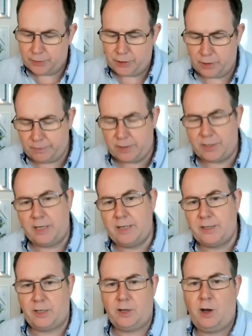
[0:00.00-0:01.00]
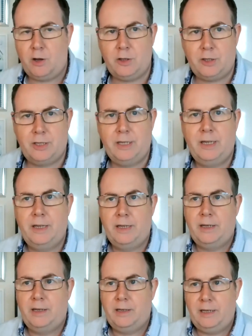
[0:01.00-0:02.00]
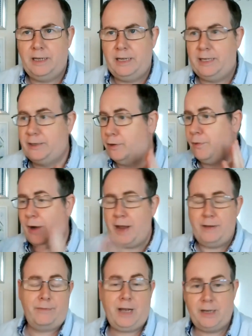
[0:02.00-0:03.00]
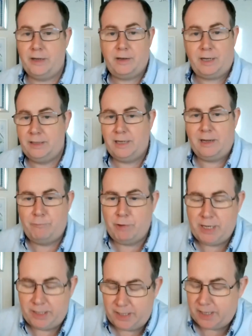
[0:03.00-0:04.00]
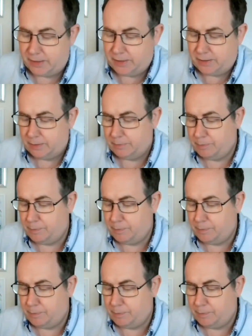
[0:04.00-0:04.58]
The other thing is the cost is great value. It really is.